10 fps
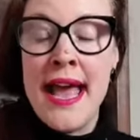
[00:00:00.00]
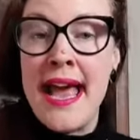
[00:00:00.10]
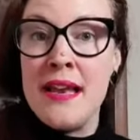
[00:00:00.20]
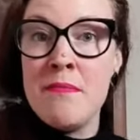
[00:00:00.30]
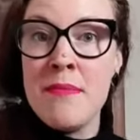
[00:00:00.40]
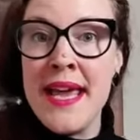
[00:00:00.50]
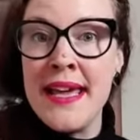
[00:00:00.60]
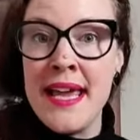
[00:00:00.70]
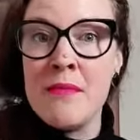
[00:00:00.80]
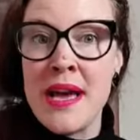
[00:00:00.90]
and
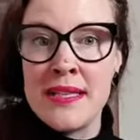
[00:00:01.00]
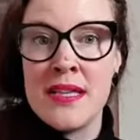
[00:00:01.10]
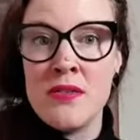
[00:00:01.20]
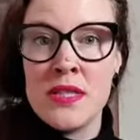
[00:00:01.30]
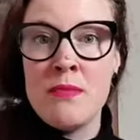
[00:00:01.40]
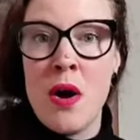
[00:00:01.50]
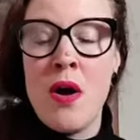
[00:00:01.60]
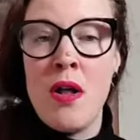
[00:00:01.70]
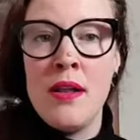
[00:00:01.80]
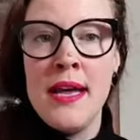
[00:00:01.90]
making myself
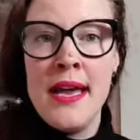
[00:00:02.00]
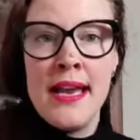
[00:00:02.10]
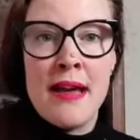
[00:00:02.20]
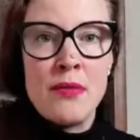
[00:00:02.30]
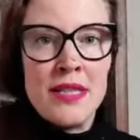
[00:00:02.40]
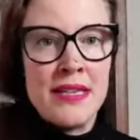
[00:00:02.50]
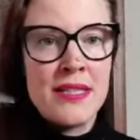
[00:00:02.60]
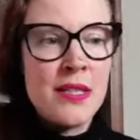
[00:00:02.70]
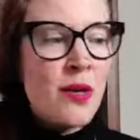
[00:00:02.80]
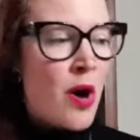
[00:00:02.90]
small that was in
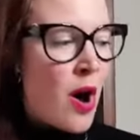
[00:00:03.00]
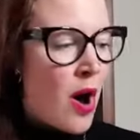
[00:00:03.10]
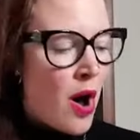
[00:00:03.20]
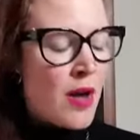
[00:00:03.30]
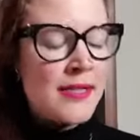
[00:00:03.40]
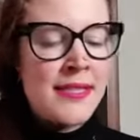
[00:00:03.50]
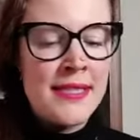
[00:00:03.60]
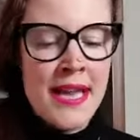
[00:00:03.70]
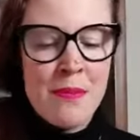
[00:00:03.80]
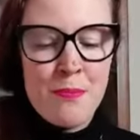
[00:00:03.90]
this
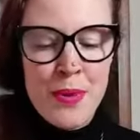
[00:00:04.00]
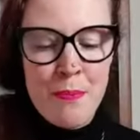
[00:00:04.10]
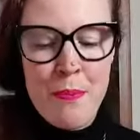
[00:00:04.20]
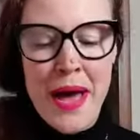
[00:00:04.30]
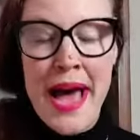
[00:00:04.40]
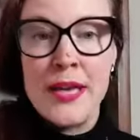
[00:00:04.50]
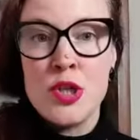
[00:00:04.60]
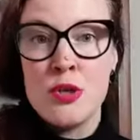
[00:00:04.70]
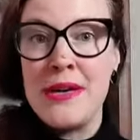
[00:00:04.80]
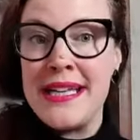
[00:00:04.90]
constant
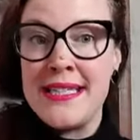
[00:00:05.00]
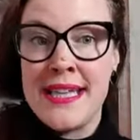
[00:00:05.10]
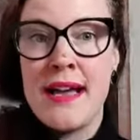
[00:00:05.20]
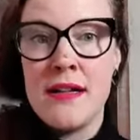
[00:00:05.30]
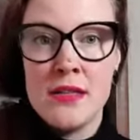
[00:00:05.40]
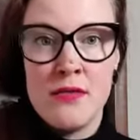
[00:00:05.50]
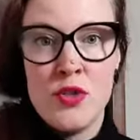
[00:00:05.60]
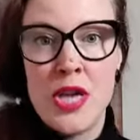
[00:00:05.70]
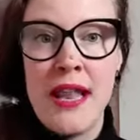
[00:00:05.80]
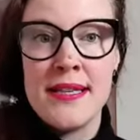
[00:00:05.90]
perpetuated cycles of
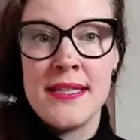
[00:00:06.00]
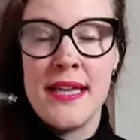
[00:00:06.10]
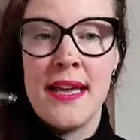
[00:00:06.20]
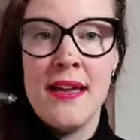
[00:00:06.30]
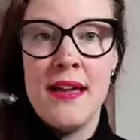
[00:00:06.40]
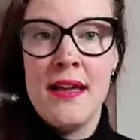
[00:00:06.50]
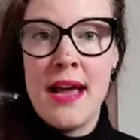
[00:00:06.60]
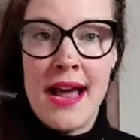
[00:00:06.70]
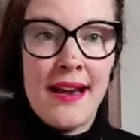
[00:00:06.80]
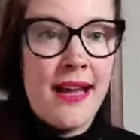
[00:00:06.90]
jealousy
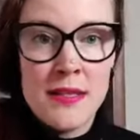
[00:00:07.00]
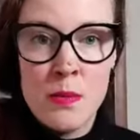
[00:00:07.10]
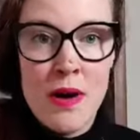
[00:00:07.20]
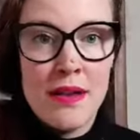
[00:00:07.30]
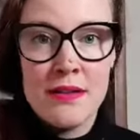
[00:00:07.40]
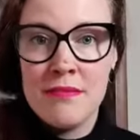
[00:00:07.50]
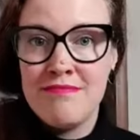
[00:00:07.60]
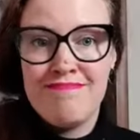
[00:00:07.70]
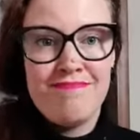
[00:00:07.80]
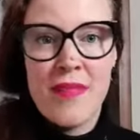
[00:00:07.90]
and guess what
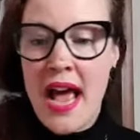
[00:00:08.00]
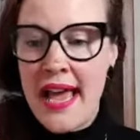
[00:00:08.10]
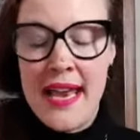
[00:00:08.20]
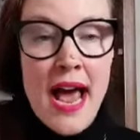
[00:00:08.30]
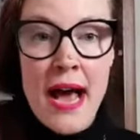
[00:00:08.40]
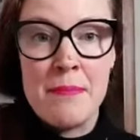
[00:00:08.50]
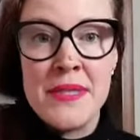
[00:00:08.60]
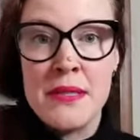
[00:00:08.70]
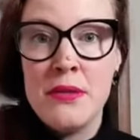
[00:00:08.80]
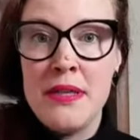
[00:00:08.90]
I had
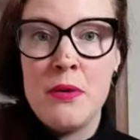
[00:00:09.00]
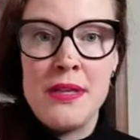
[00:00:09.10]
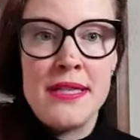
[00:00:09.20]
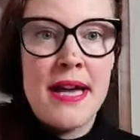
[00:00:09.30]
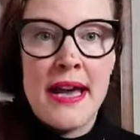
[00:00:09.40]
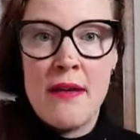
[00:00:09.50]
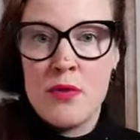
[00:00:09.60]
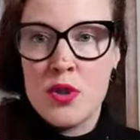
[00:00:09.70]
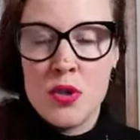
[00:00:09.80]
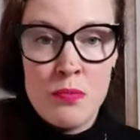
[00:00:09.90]
absolutely no desire. I
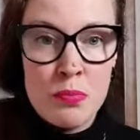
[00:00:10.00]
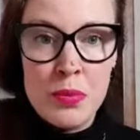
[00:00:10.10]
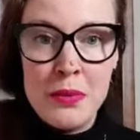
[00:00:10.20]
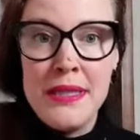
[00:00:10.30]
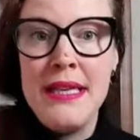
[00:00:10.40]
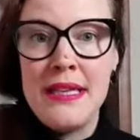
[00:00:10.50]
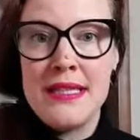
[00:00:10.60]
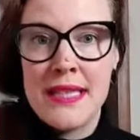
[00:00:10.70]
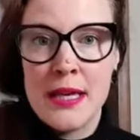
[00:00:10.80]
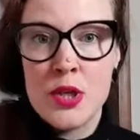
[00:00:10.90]
was completely
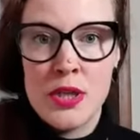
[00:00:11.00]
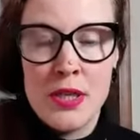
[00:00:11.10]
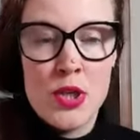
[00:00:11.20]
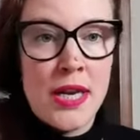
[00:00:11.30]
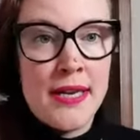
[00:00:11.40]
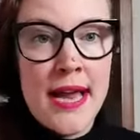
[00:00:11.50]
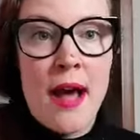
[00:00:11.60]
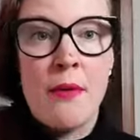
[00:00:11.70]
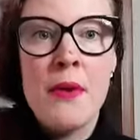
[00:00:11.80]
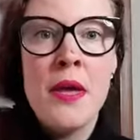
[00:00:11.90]
sexually shut
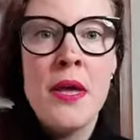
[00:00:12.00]
down.